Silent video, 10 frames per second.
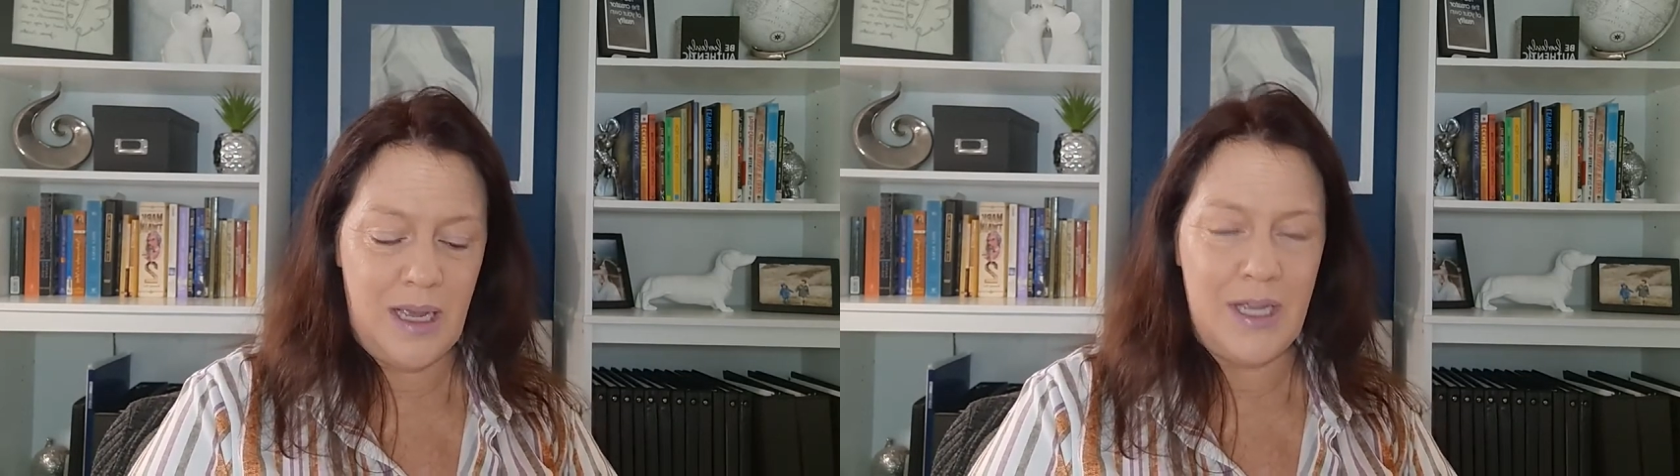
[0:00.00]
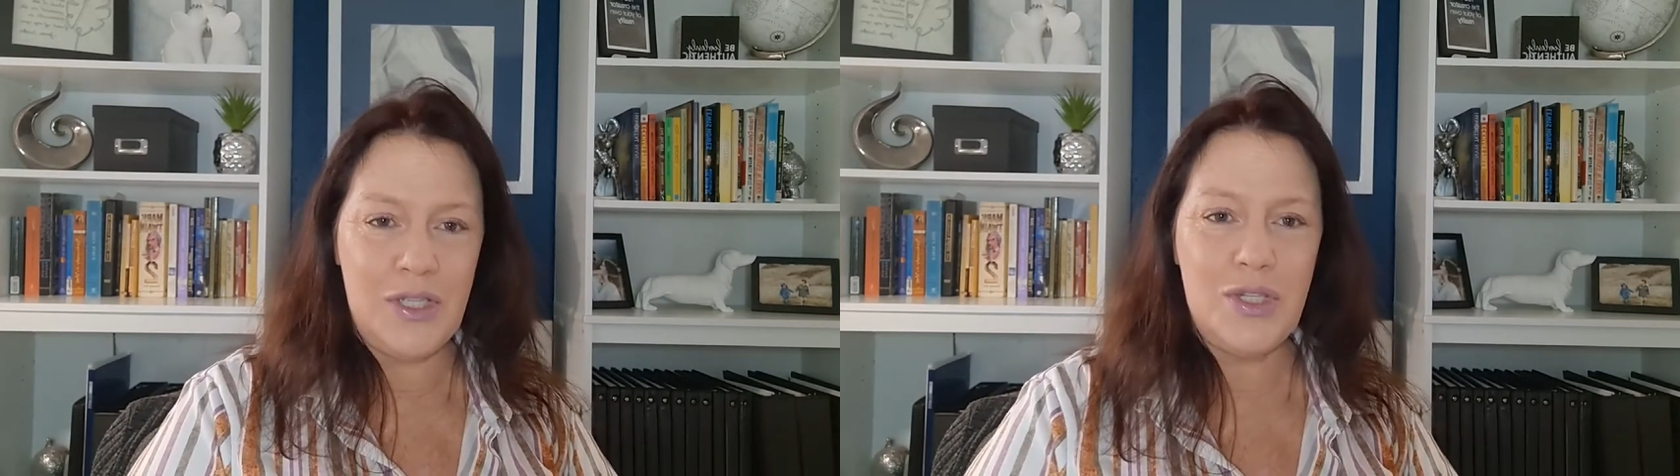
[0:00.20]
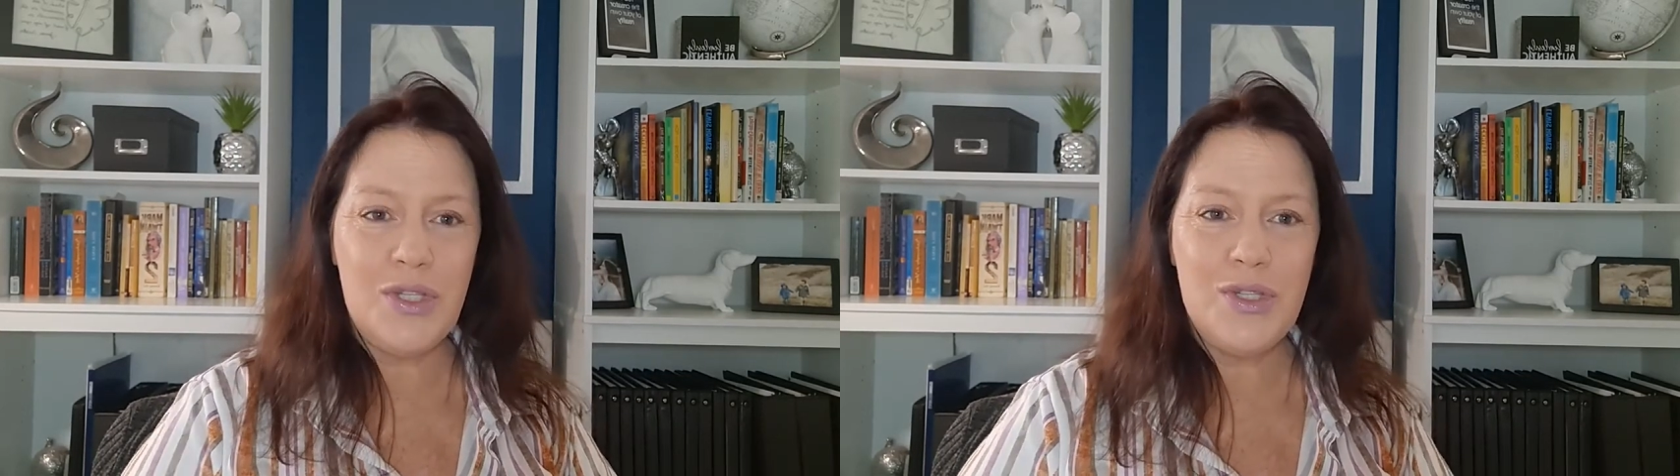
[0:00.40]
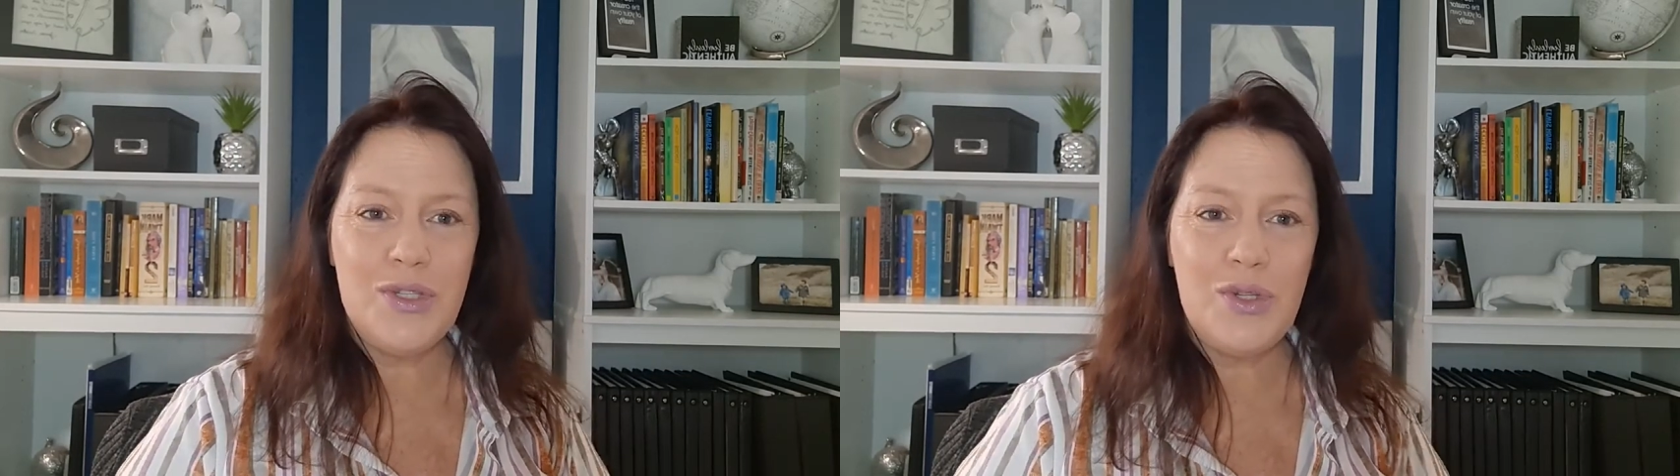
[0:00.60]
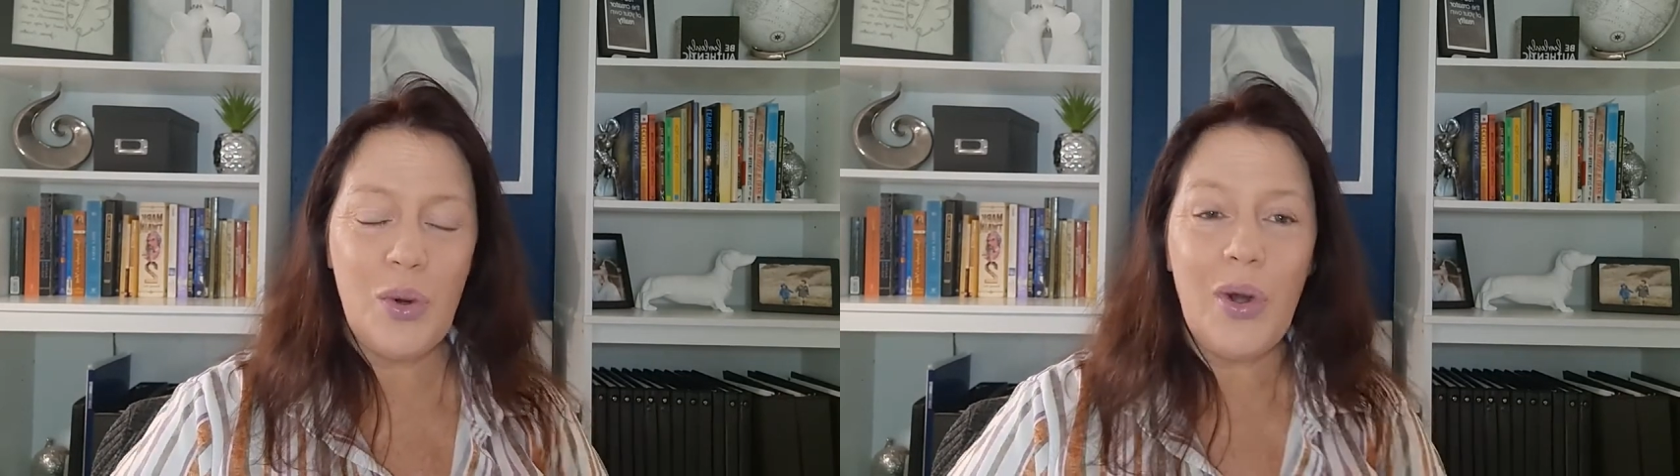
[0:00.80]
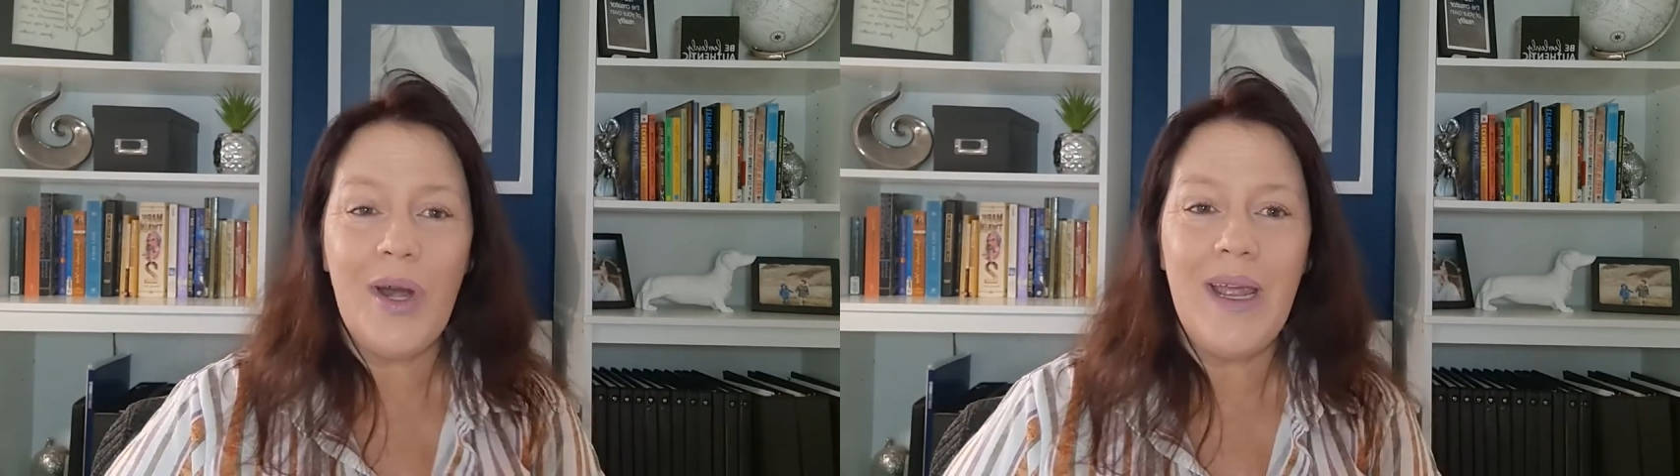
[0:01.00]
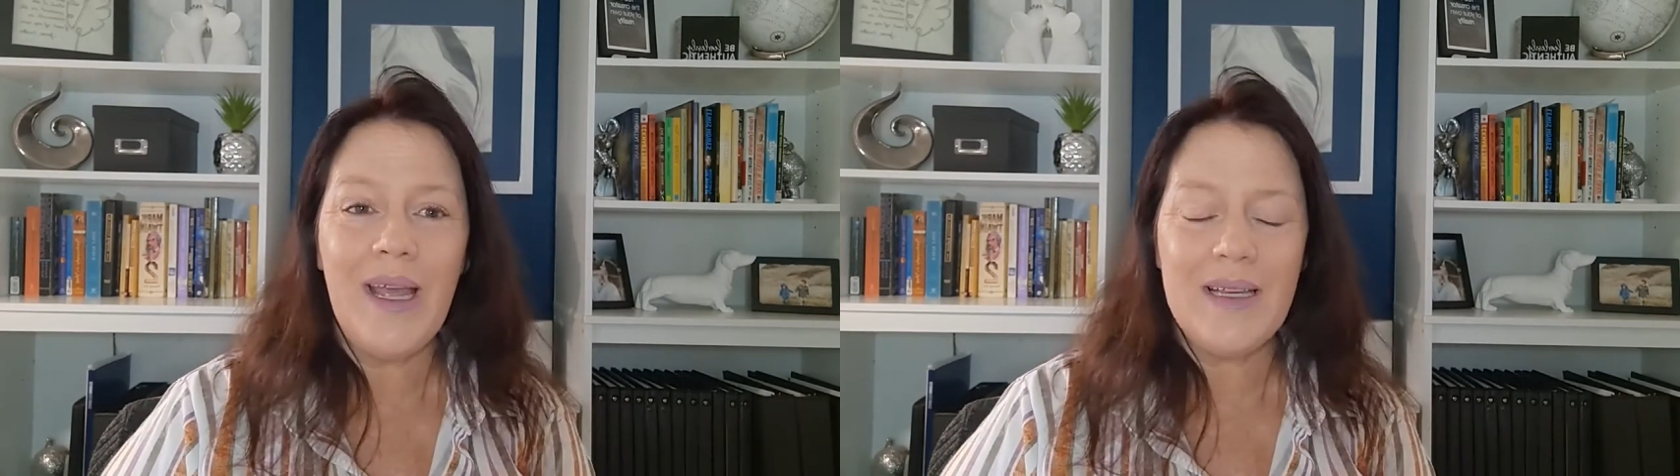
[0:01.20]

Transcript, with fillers: a story,